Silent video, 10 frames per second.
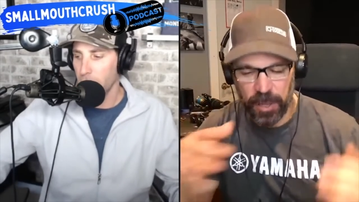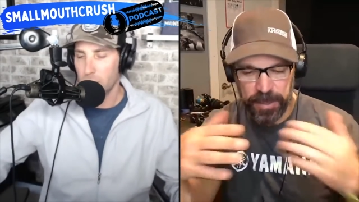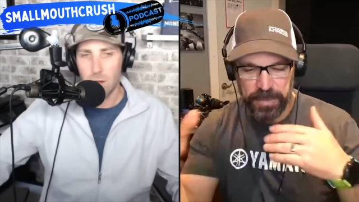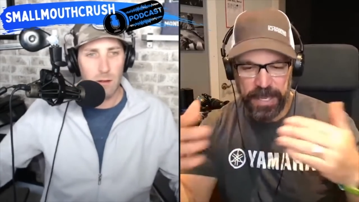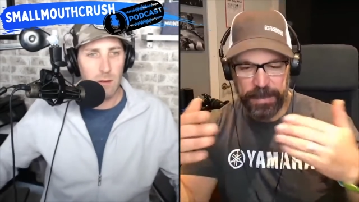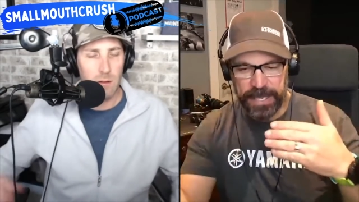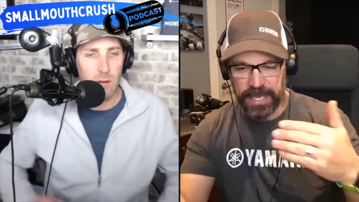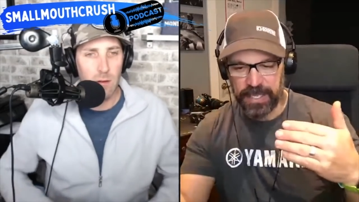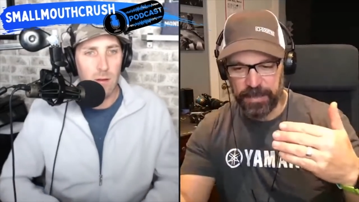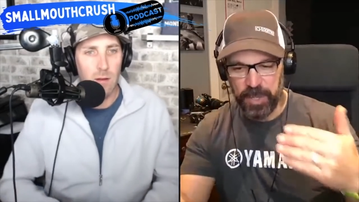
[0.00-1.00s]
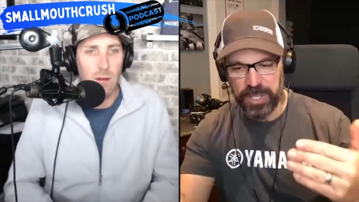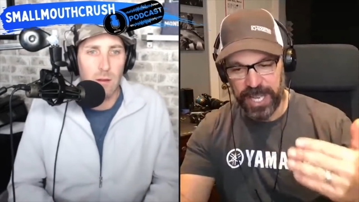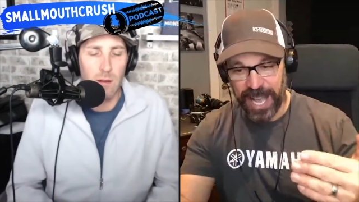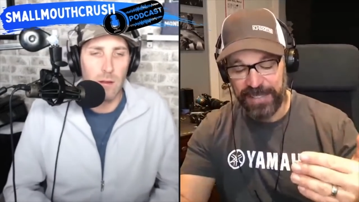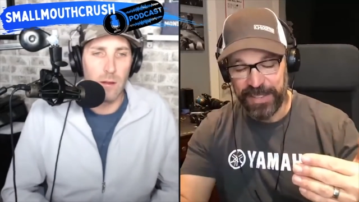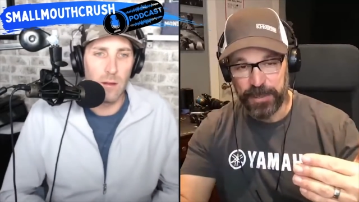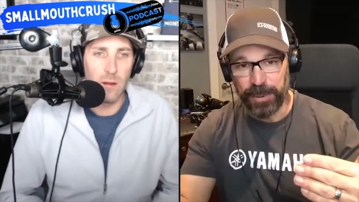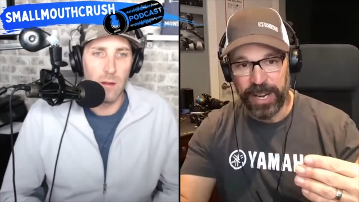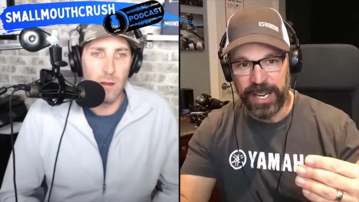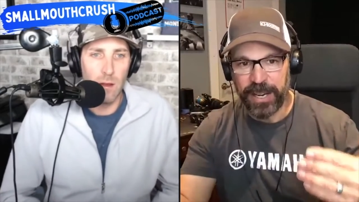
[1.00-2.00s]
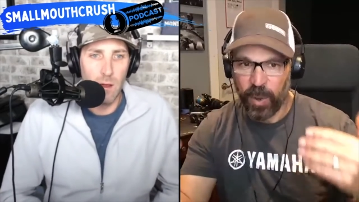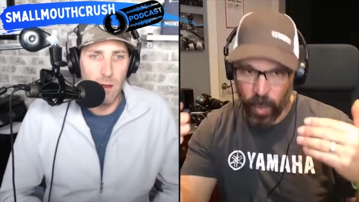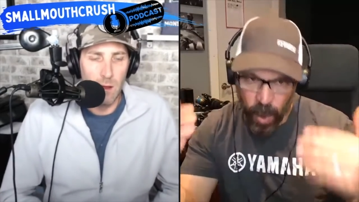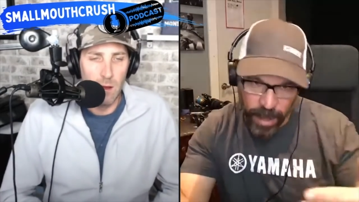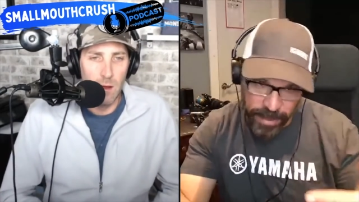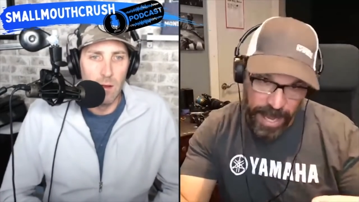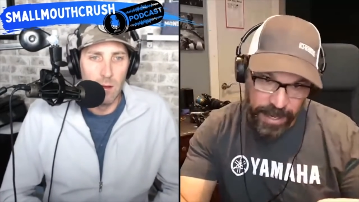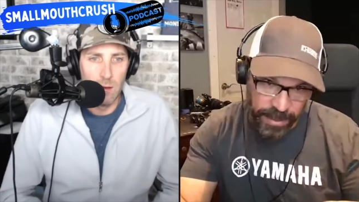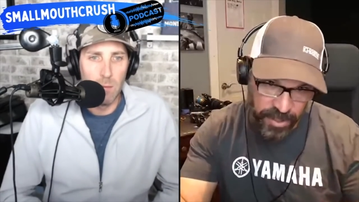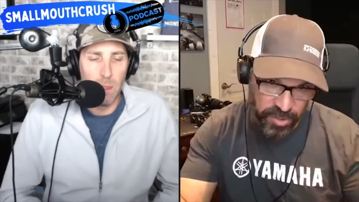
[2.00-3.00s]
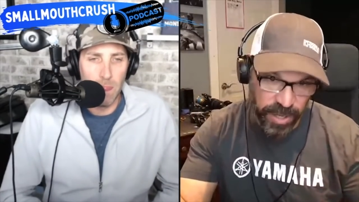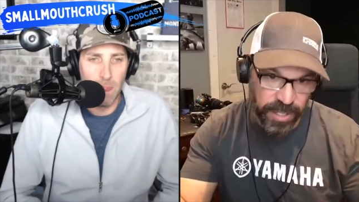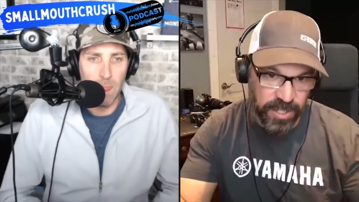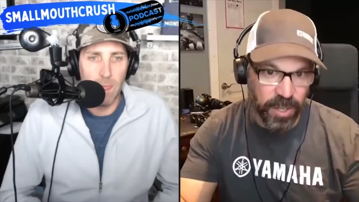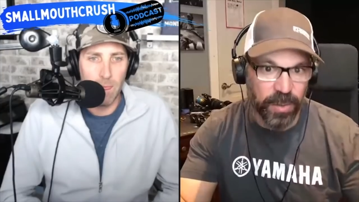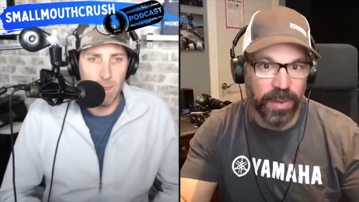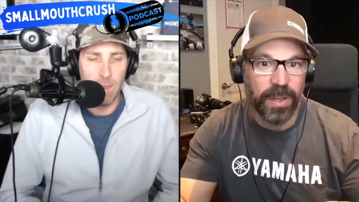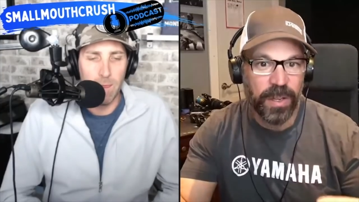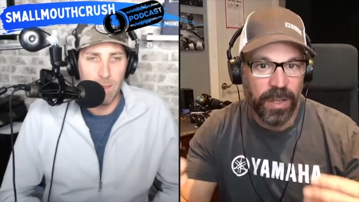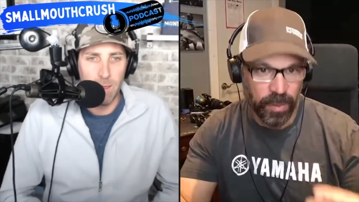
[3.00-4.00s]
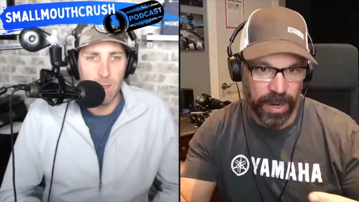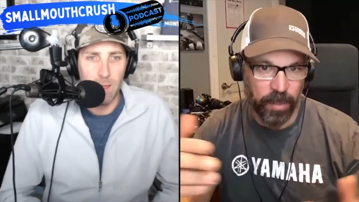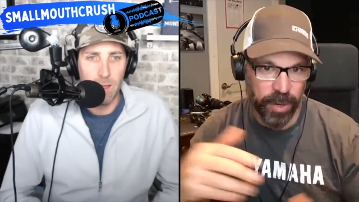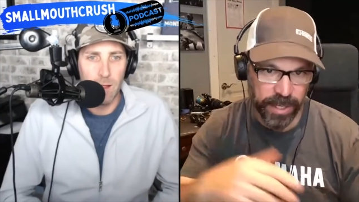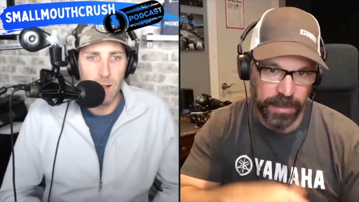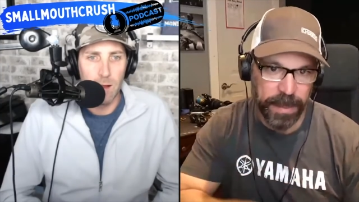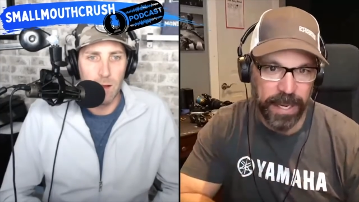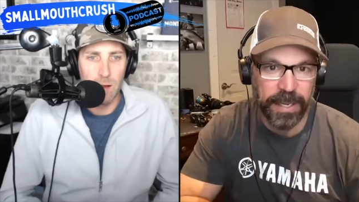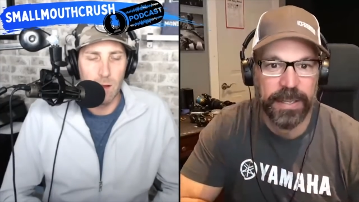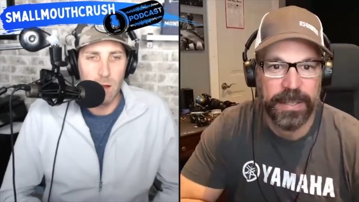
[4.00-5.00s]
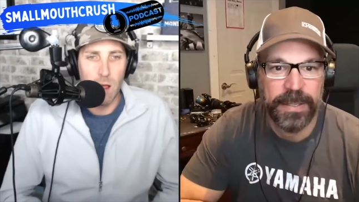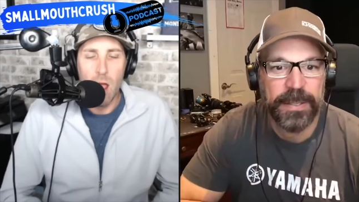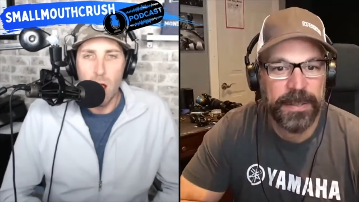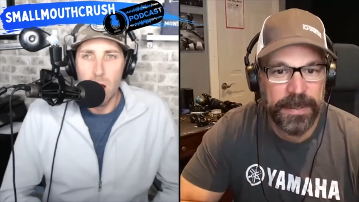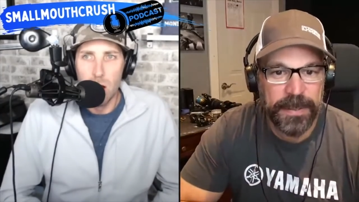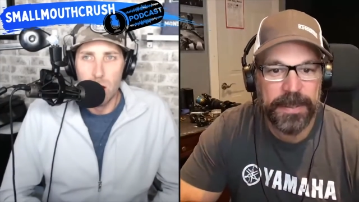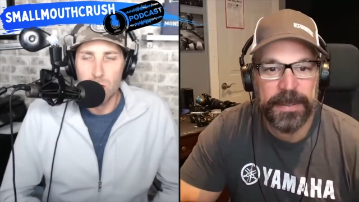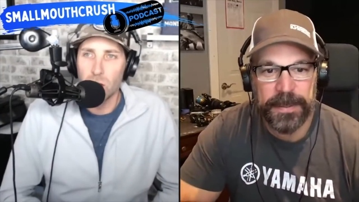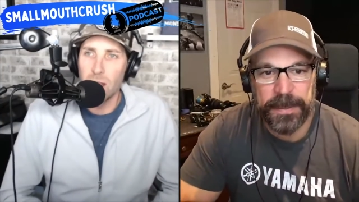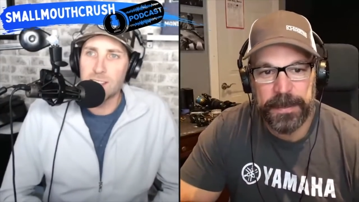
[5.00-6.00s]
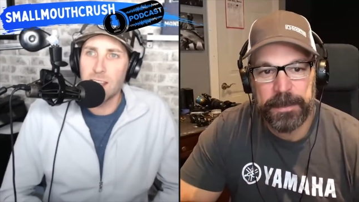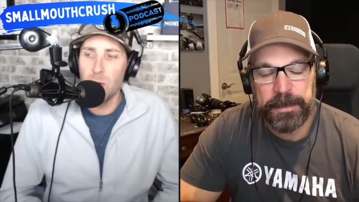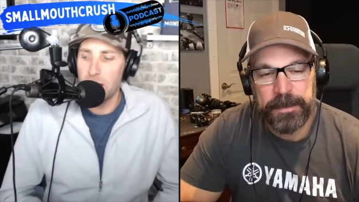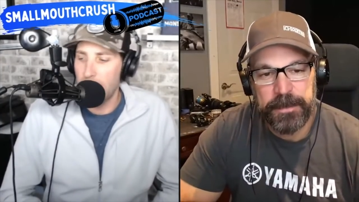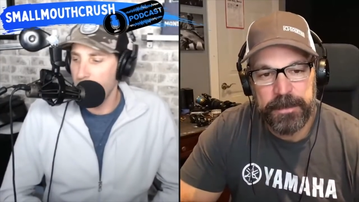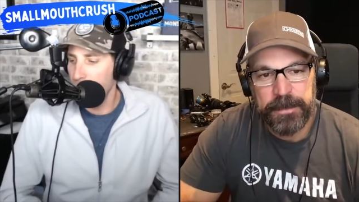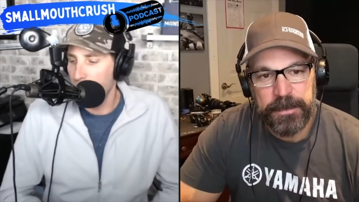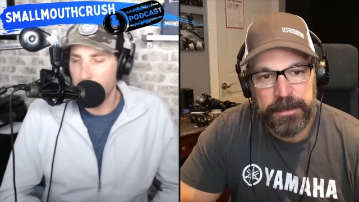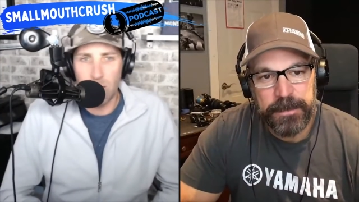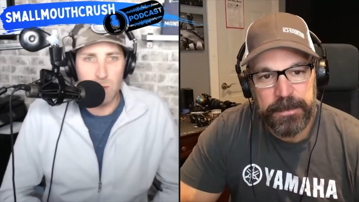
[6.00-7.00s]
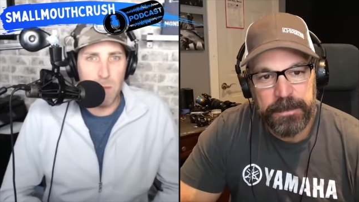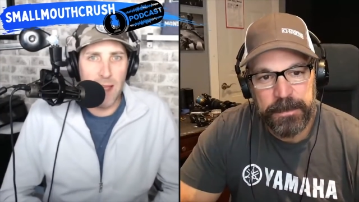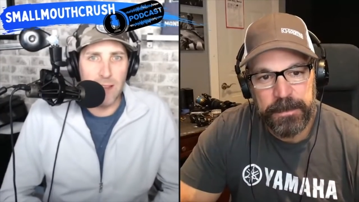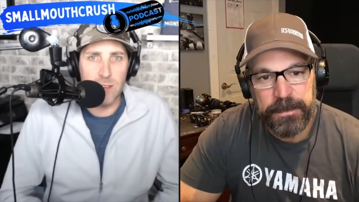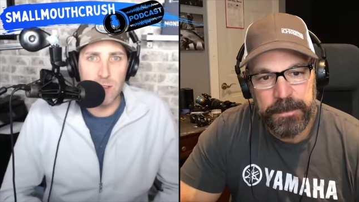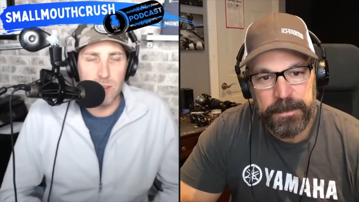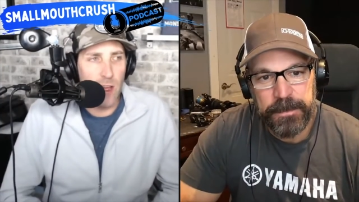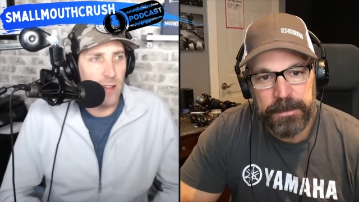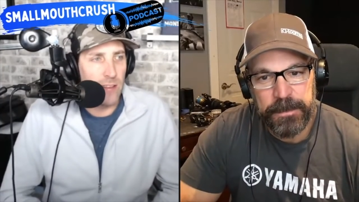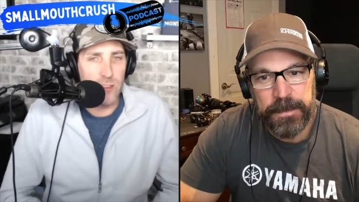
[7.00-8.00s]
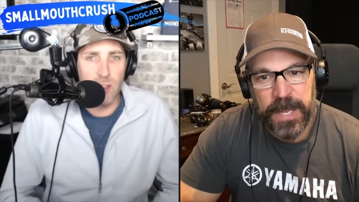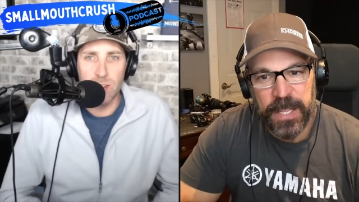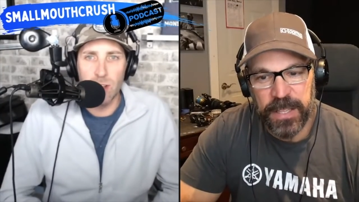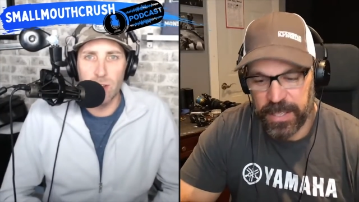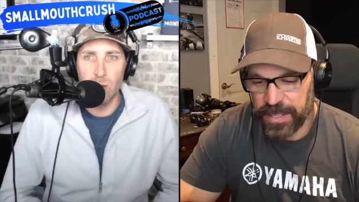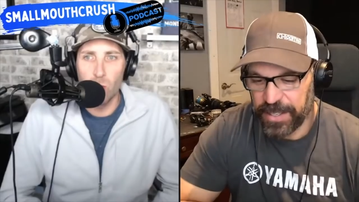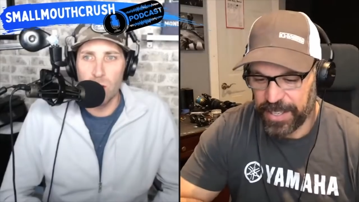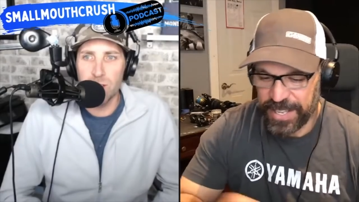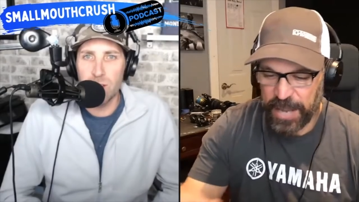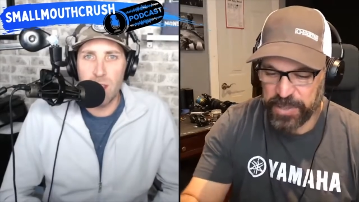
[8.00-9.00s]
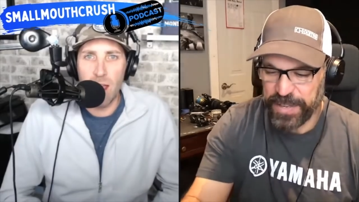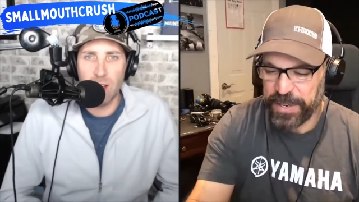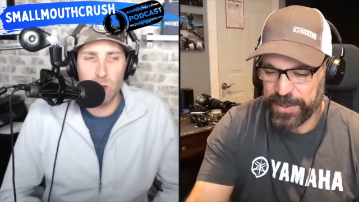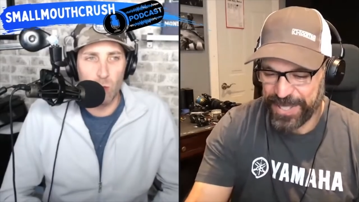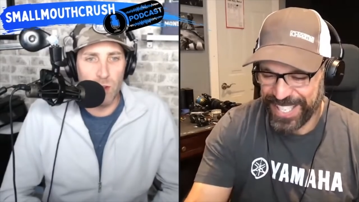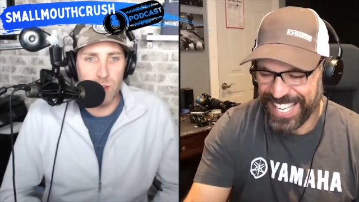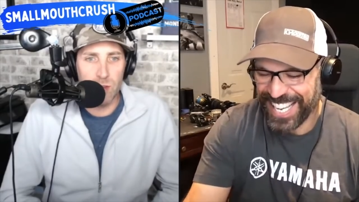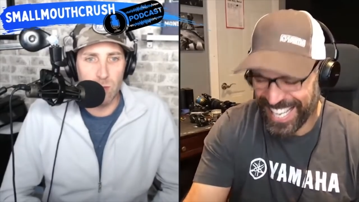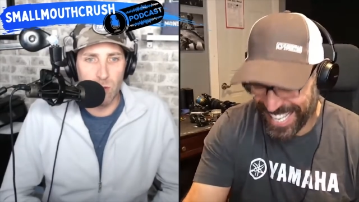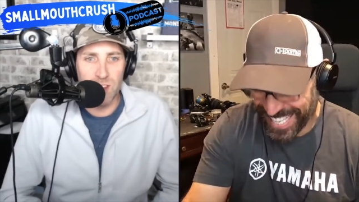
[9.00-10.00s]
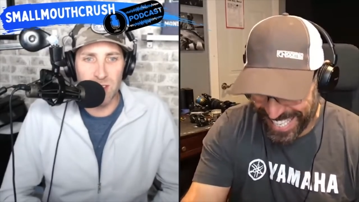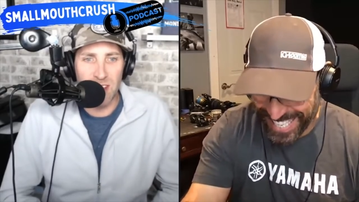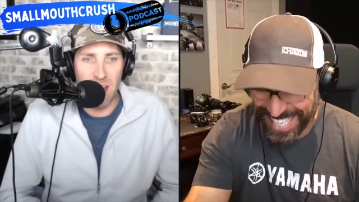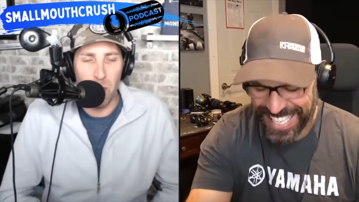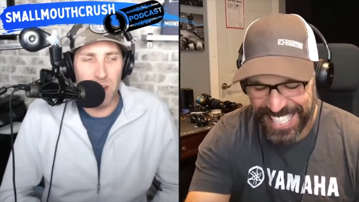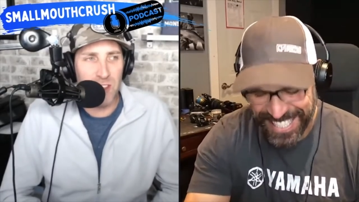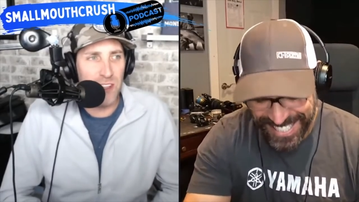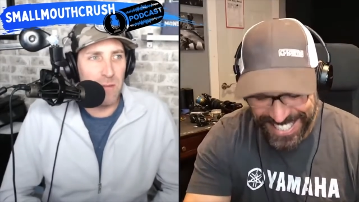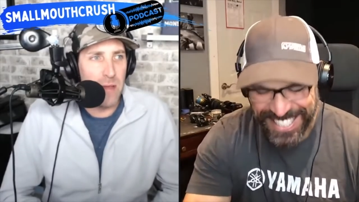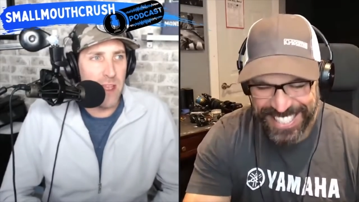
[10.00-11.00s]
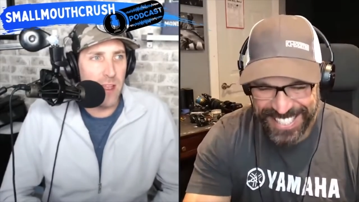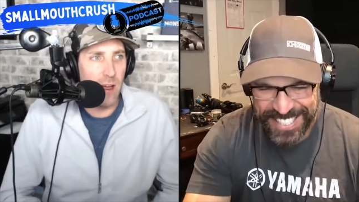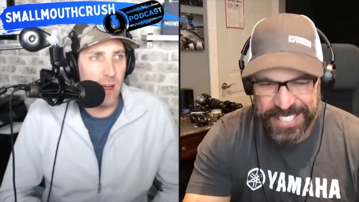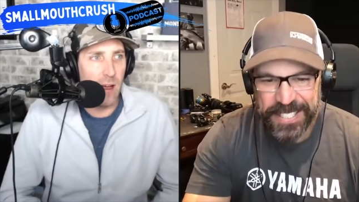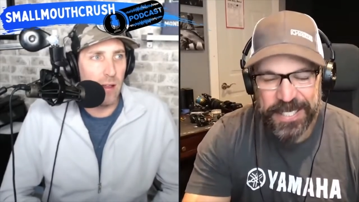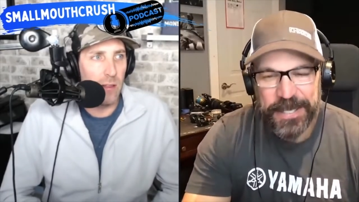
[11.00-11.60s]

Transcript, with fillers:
Speaker 1: helps me because I'm using high vis braid. I don't want that in the strike zone when I'm working the bait. So let's
Speaker 2: say we can't find these baits, these uh, discontinued. What's the next? What's, what's, yeah? What's going to be? Uh,